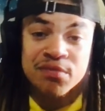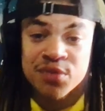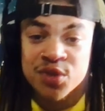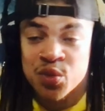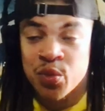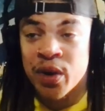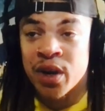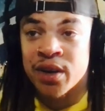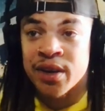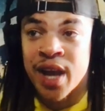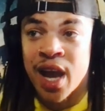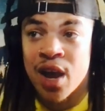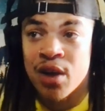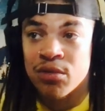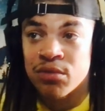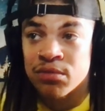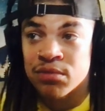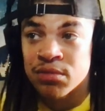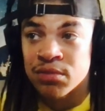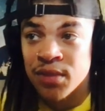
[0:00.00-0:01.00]
It's wearing down.
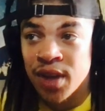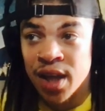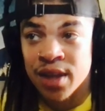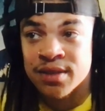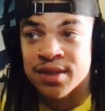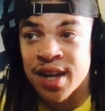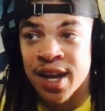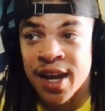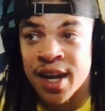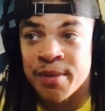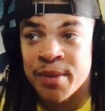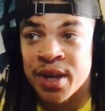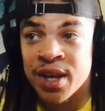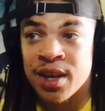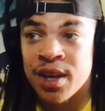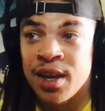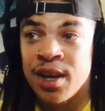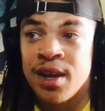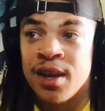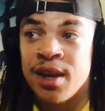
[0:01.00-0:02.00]
It's not gonna be
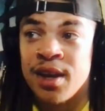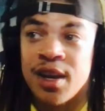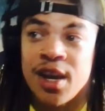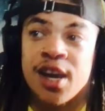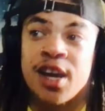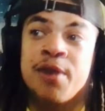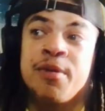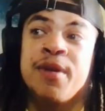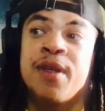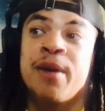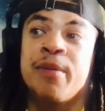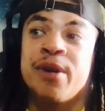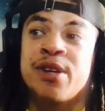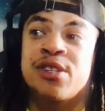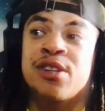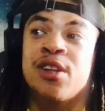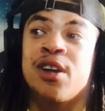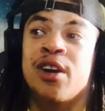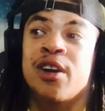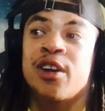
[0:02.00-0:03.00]
that much
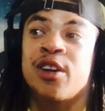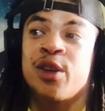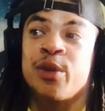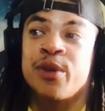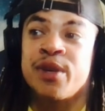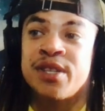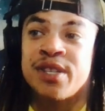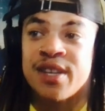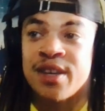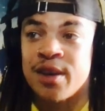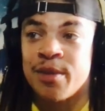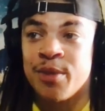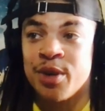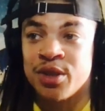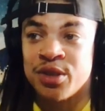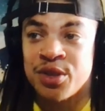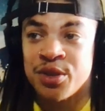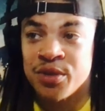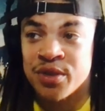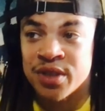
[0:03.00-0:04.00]
longer that we see him on
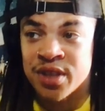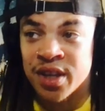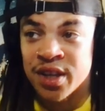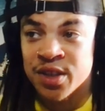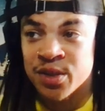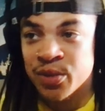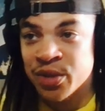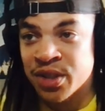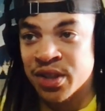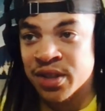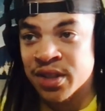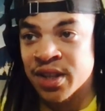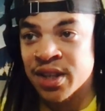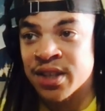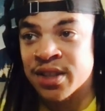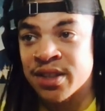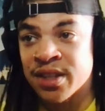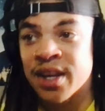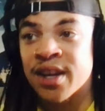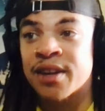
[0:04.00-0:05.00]
Tuesdays, which is gonna
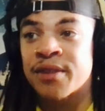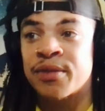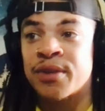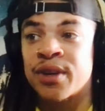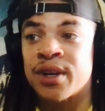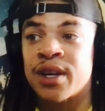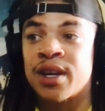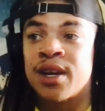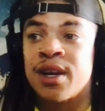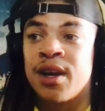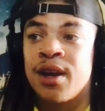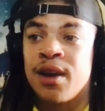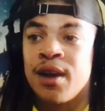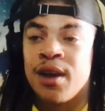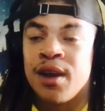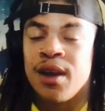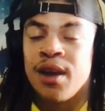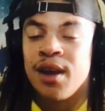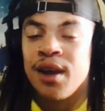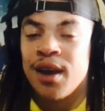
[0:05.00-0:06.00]
suck for
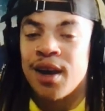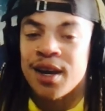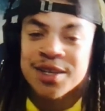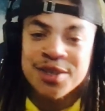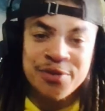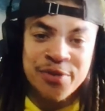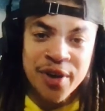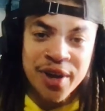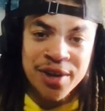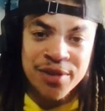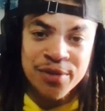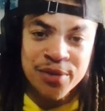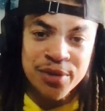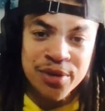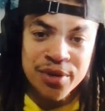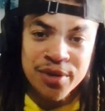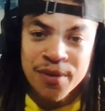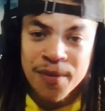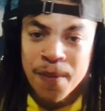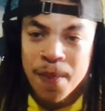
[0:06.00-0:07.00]
us
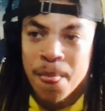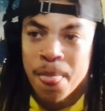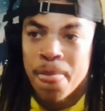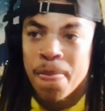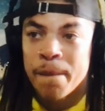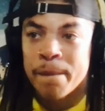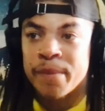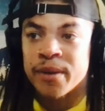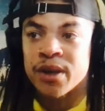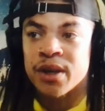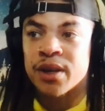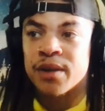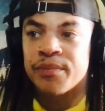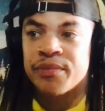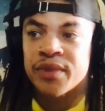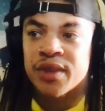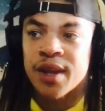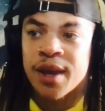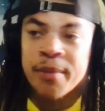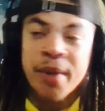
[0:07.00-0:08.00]
faithful. But
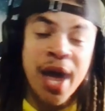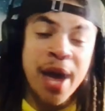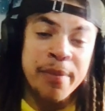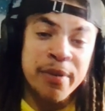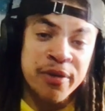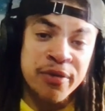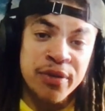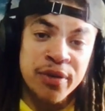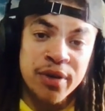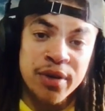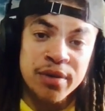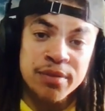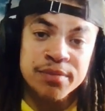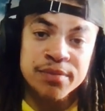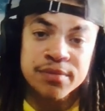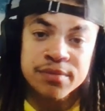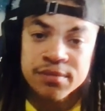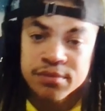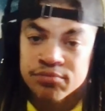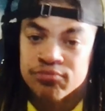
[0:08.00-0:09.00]
I'm happy for him,
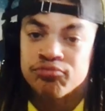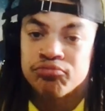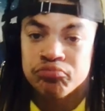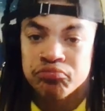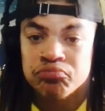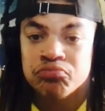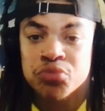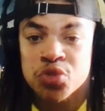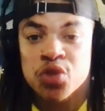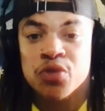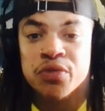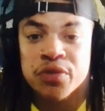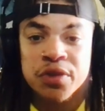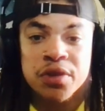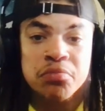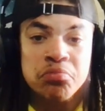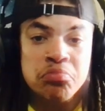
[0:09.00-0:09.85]
truthfully.